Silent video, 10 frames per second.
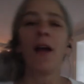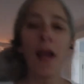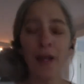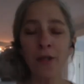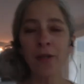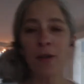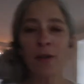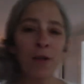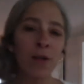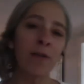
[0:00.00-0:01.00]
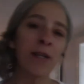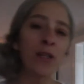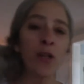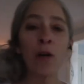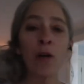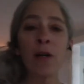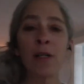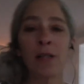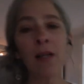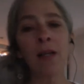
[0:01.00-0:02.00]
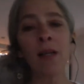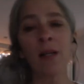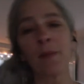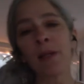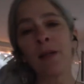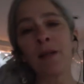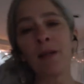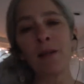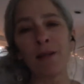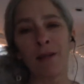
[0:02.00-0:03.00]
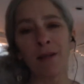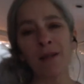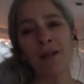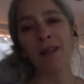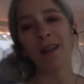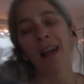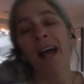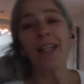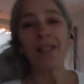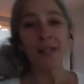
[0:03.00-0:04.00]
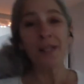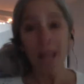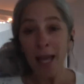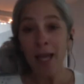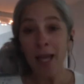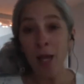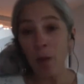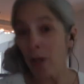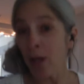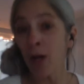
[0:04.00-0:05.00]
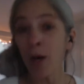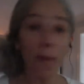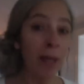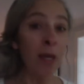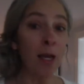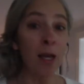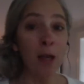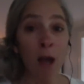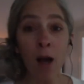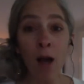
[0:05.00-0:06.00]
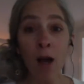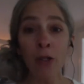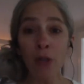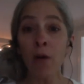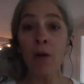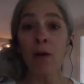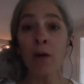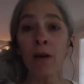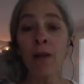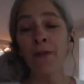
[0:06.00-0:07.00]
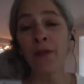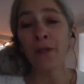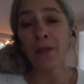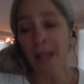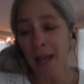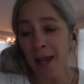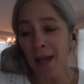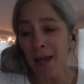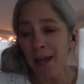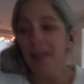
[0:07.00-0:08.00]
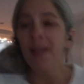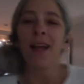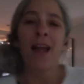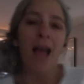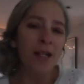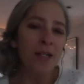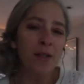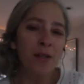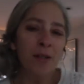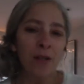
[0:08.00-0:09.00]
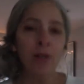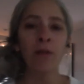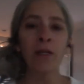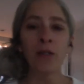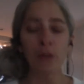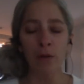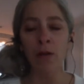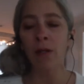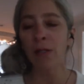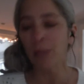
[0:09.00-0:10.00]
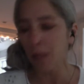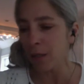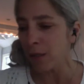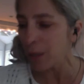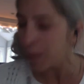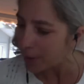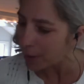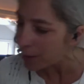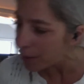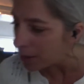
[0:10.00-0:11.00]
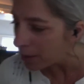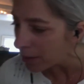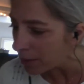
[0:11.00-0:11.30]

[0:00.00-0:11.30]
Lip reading: Enter, rejoice, and come in. Today will be a joyful day. Enter, rejoice, and come in.